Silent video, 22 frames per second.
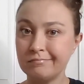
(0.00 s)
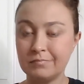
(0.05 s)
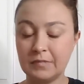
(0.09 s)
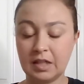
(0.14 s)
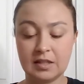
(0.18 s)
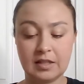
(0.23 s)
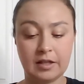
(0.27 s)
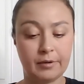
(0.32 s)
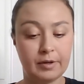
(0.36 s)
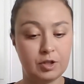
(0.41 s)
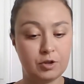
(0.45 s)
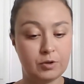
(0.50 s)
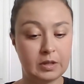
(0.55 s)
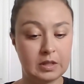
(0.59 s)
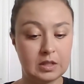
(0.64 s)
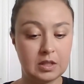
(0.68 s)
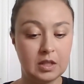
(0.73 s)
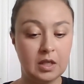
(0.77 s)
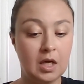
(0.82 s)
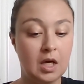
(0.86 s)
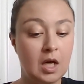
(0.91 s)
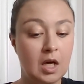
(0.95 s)
That's how I do
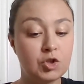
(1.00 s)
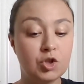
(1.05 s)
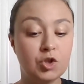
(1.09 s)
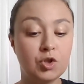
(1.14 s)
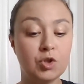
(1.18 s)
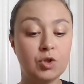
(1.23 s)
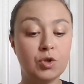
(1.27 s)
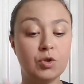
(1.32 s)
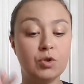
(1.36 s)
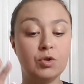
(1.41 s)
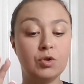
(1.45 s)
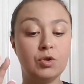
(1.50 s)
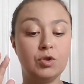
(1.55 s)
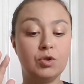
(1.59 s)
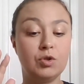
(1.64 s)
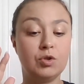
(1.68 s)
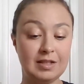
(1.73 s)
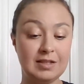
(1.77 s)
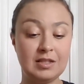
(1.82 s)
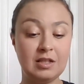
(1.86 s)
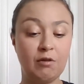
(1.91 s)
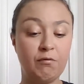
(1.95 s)
it. So you're
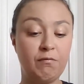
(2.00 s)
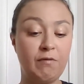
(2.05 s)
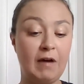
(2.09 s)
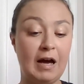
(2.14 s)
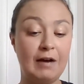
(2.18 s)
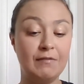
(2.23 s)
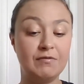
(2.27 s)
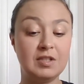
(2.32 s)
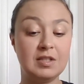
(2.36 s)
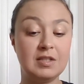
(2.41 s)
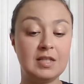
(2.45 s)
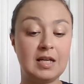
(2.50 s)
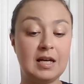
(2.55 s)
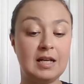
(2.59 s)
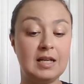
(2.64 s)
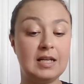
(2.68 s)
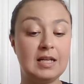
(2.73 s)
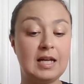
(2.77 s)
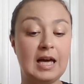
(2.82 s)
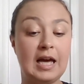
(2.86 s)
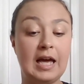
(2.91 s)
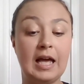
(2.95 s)
listing five to ten
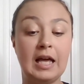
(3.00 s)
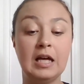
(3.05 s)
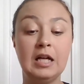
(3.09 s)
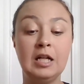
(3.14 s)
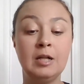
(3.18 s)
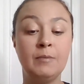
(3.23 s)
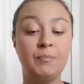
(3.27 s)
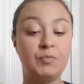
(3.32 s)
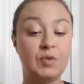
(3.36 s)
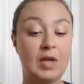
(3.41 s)
a day.